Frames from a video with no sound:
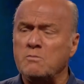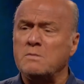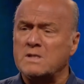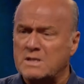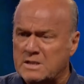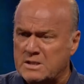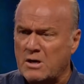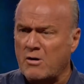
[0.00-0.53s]

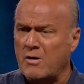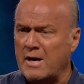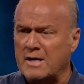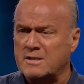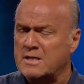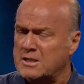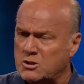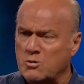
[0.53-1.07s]

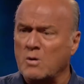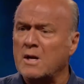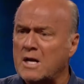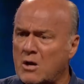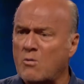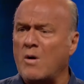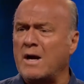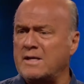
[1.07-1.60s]
mysterious. It's really
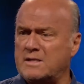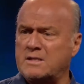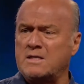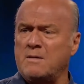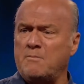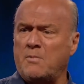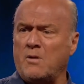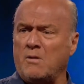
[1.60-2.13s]
quite
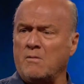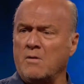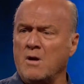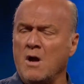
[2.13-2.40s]
simple.